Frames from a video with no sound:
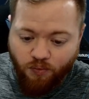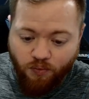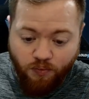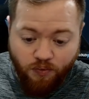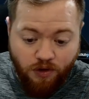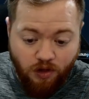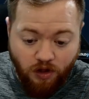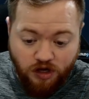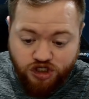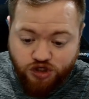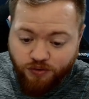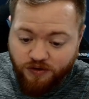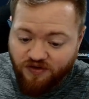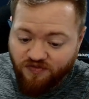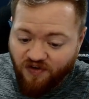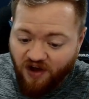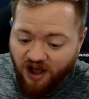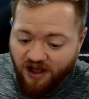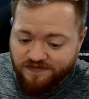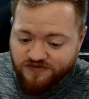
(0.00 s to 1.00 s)
Clutch
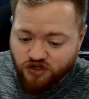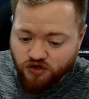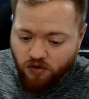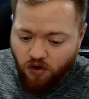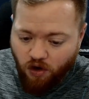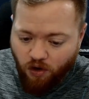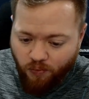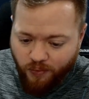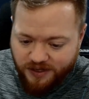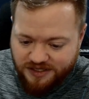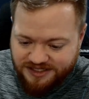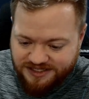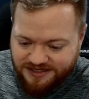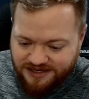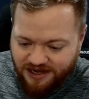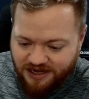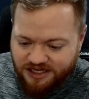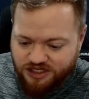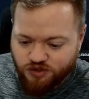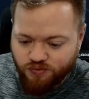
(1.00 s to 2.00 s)
revives are always
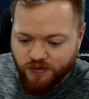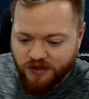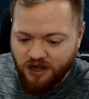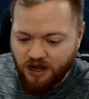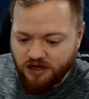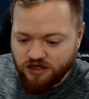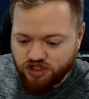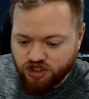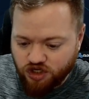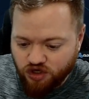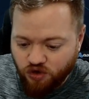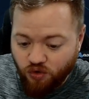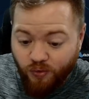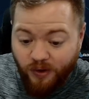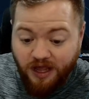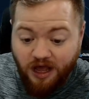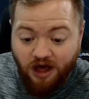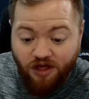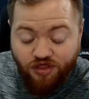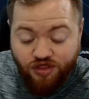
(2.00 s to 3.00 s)
nice. We got 2,
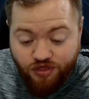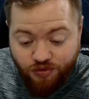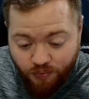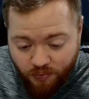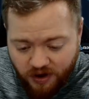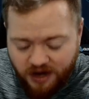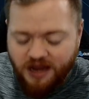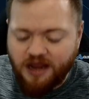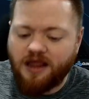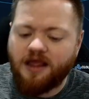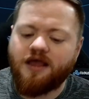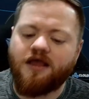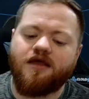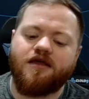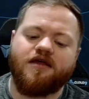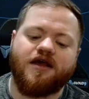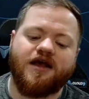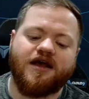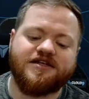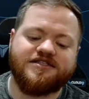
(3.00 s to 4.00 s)
we got 3.
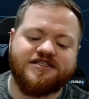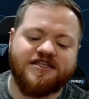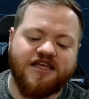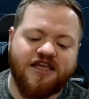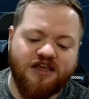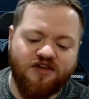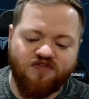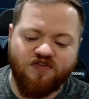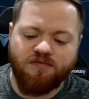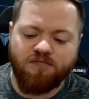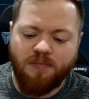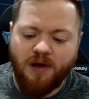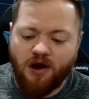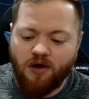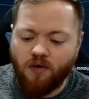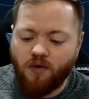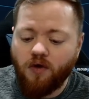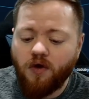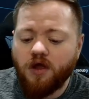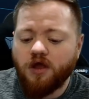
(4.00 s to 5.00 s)
That's even
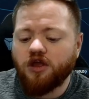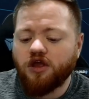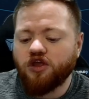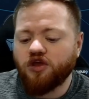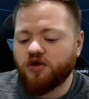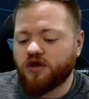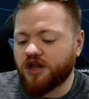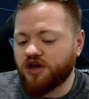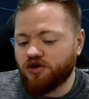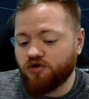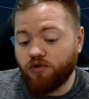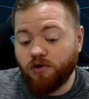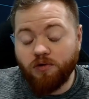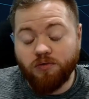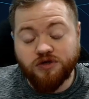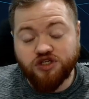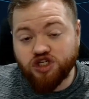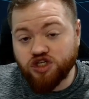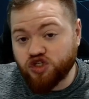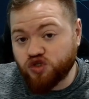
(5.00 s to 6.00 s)
better. You can do it
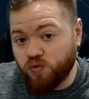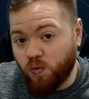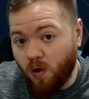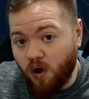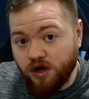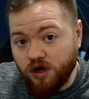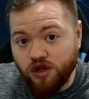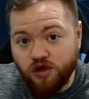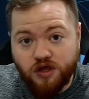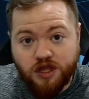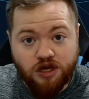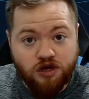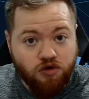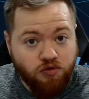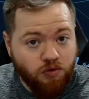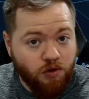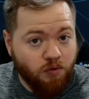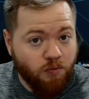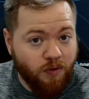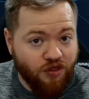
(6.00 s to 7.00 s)
with just 1, you can
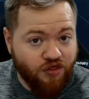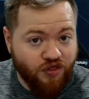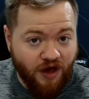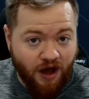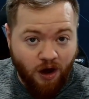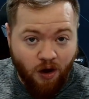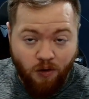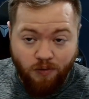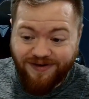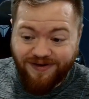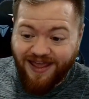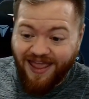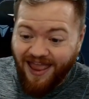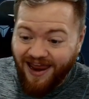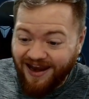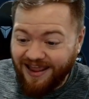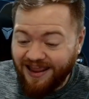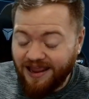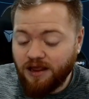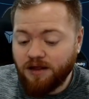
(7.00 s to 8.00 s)
do it without
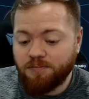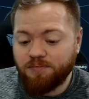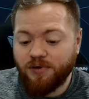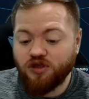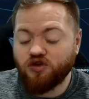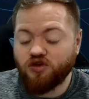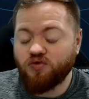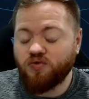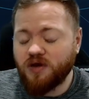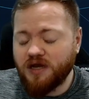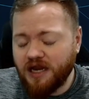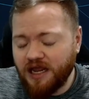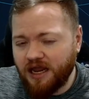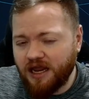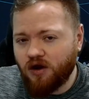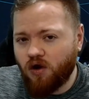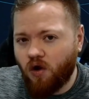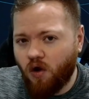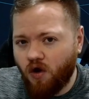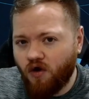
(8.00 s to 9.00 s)
any, but you
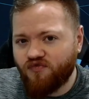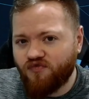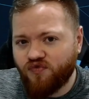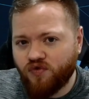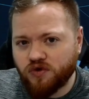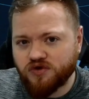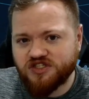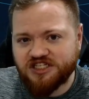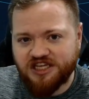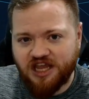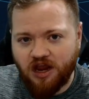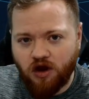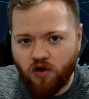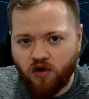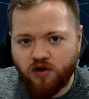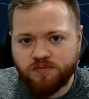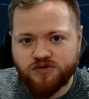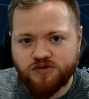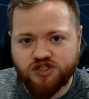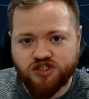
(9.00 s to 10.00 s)
need all 4
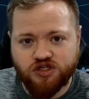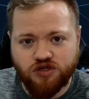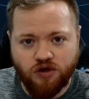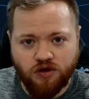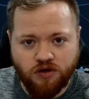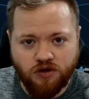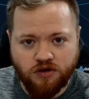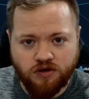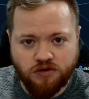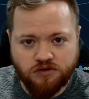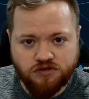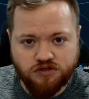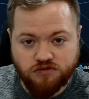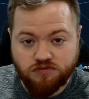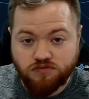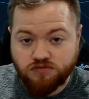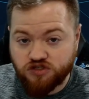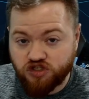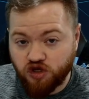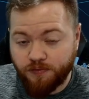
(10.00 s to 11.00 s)
scarabs to
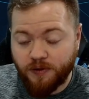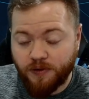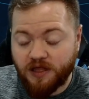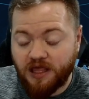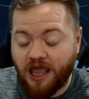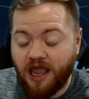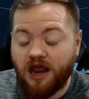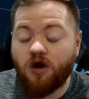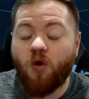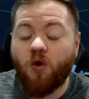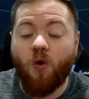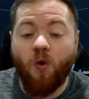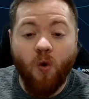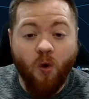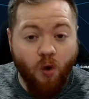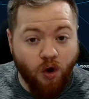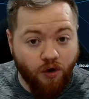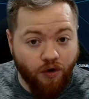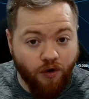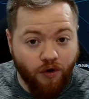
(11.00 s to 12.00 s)
duplicate,
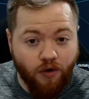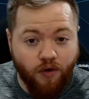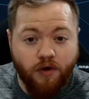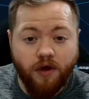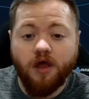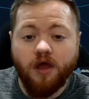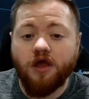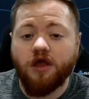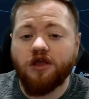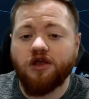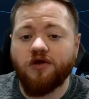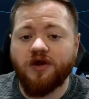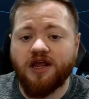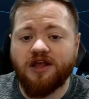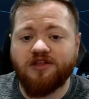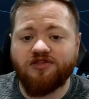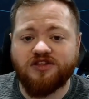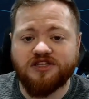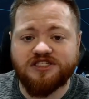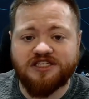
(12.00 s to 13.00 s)
or you
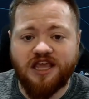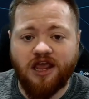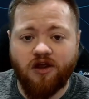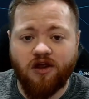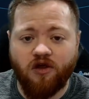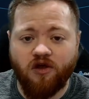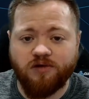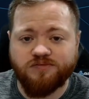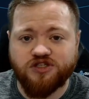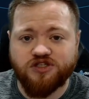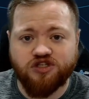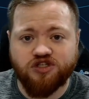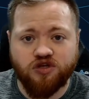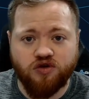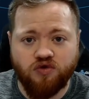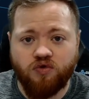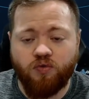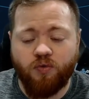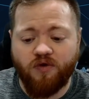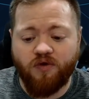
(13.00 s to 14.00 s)
need the scarabs
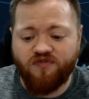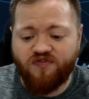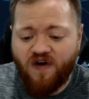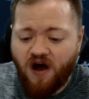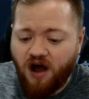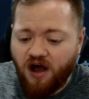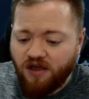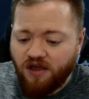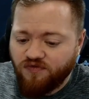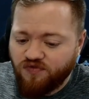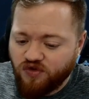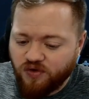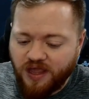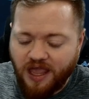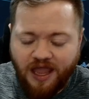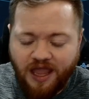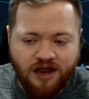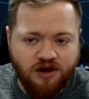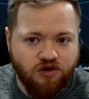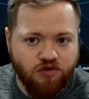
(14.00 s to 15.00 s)
to revive. You
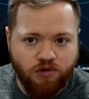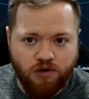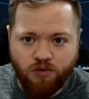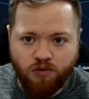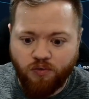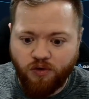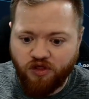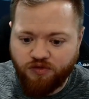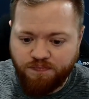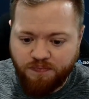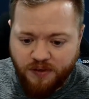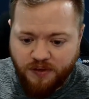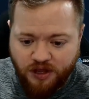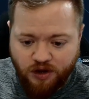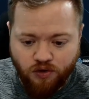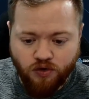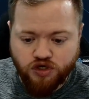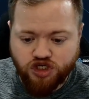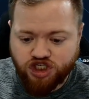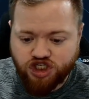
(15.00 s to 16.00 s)
can't do it with
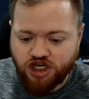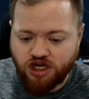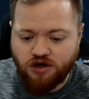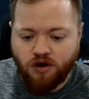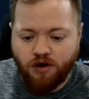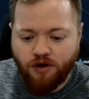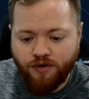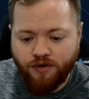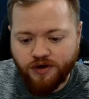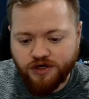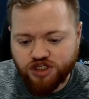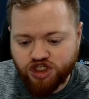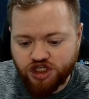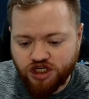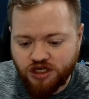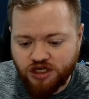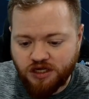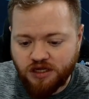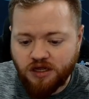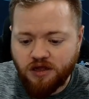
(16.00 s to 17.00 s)
pure shit
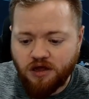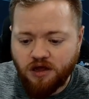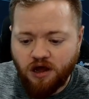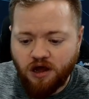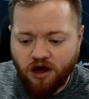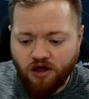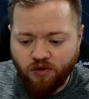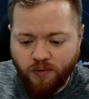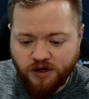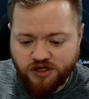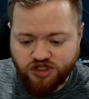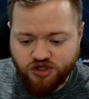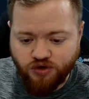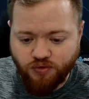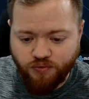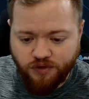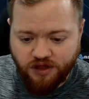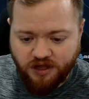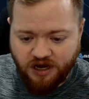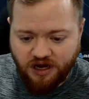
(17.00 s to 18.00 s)
RNG, otherwise you're
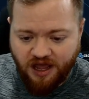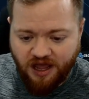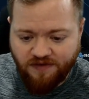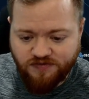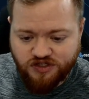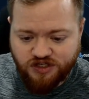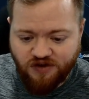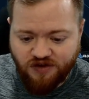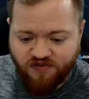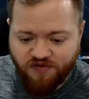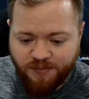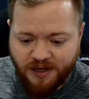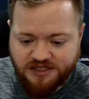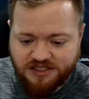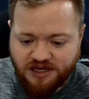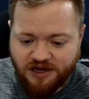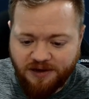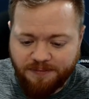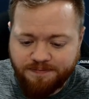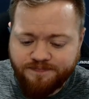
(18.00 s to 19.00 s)
really going to have yourself a bad time.